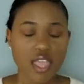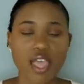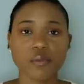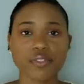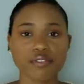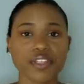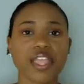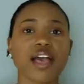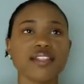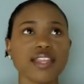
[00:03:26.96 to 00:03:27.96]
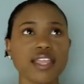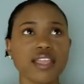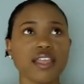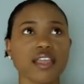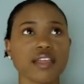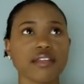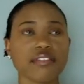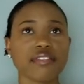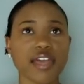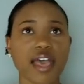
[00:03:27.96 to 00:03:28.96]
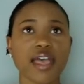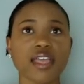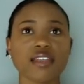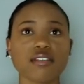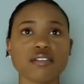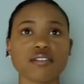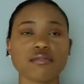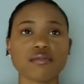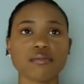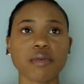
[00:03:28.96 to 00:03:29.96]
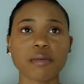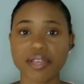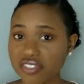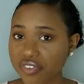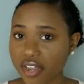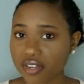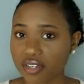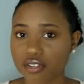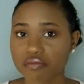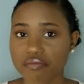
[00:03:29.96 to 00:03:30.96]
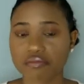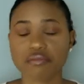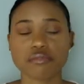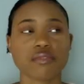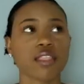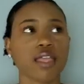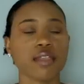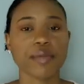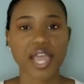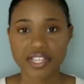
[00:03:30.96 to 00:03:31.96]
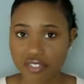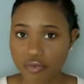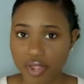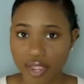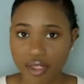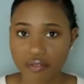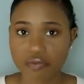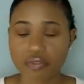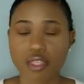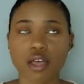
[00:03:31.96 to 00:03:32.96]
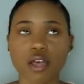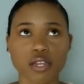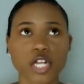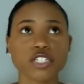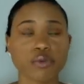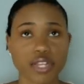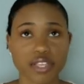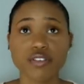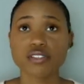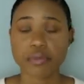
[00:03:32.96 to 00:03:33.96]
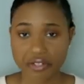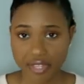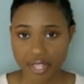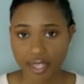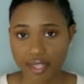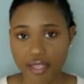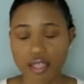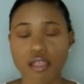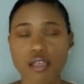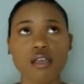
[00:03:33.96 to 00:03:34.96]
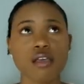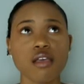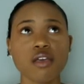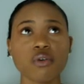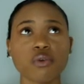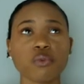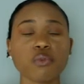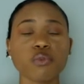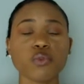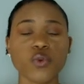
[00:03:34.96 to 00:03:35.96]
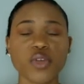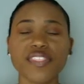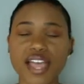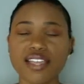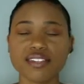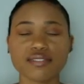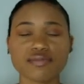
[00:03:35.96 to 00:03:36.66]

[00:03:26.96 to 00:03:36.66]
And when the reality that my best friend had passed away on her 21st birthday, when that